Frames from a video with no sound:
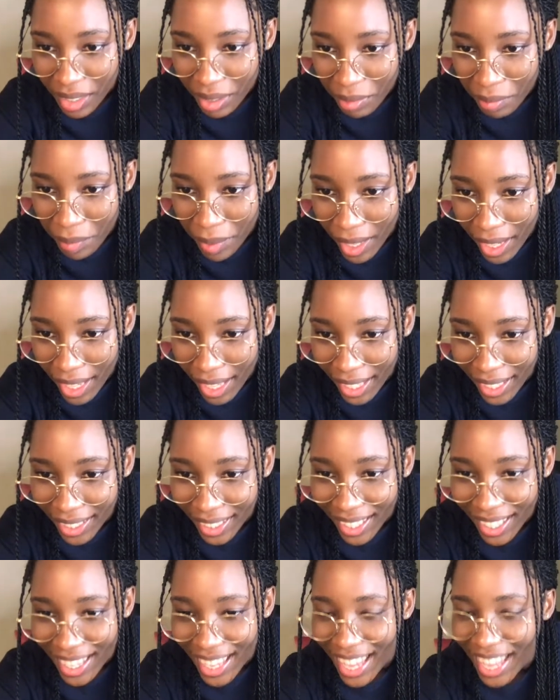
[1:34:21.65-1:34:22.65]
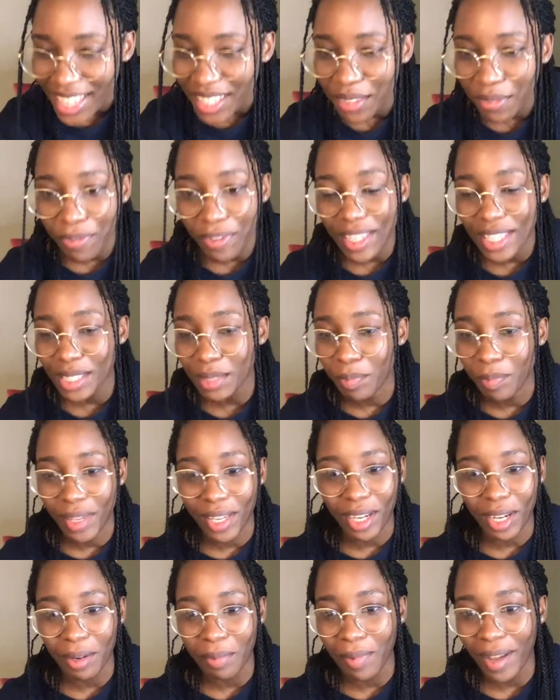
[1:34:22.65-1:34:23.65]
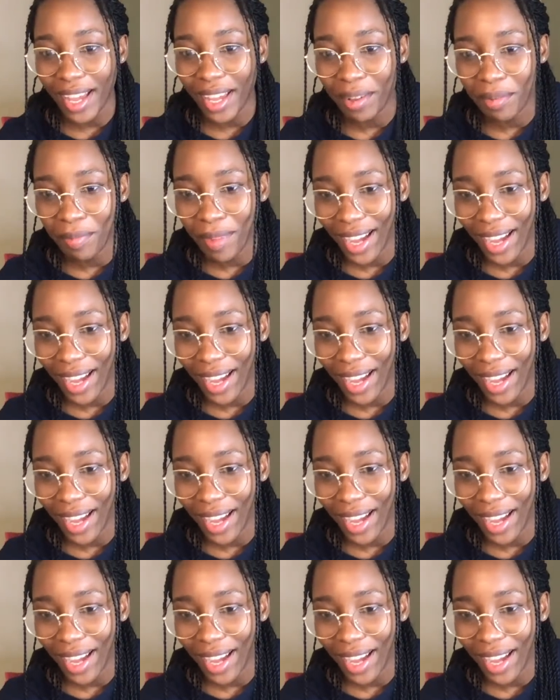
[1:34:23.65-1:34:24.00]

Bye. SV's been on my